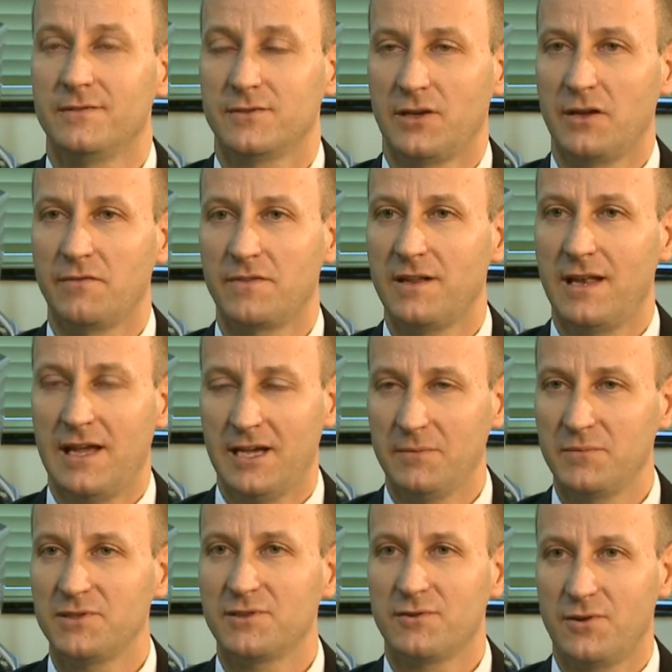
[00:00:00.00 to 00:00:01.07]
So if the
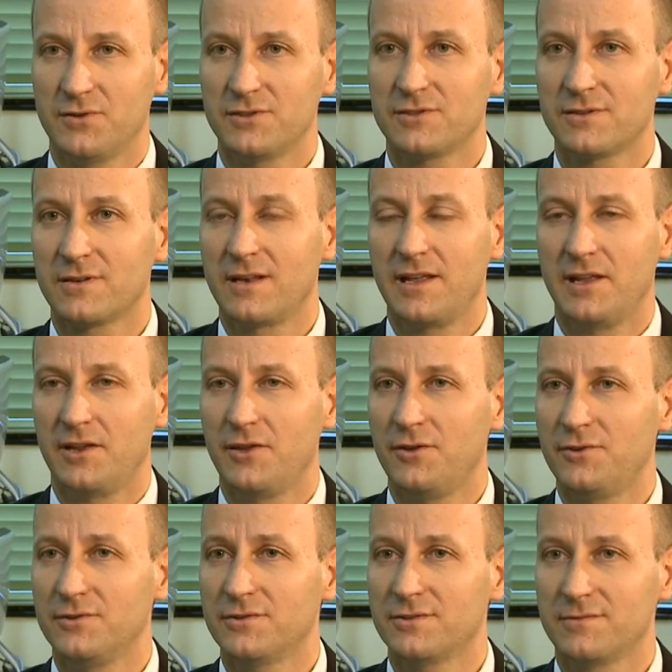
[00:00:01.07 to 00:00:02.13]
lab is constantly in
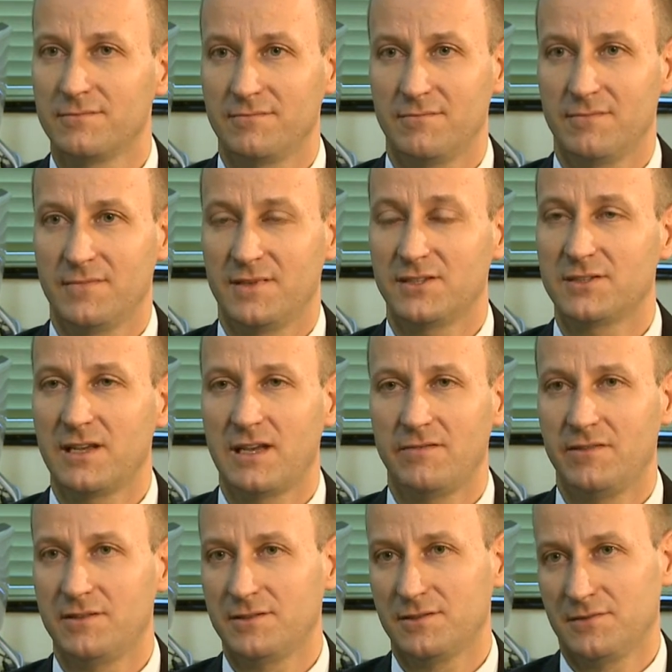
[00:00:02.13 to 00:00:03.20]
use, the
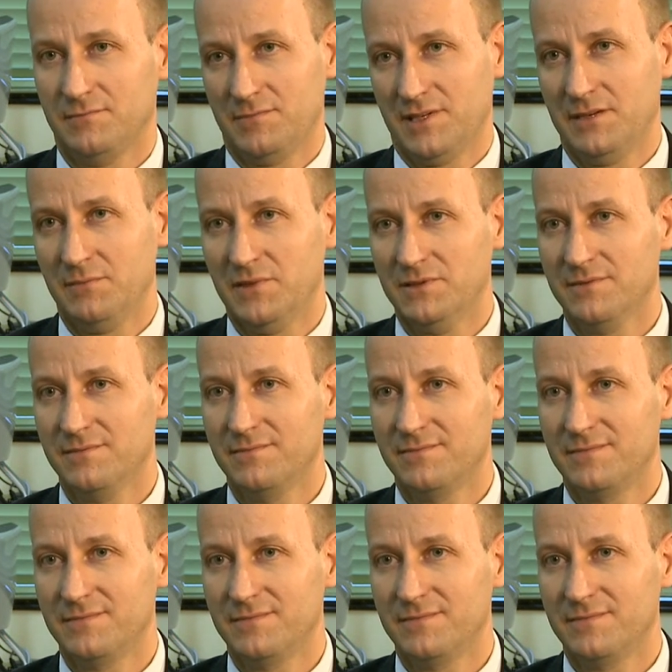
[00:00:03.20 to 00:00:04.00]
savings are minimal.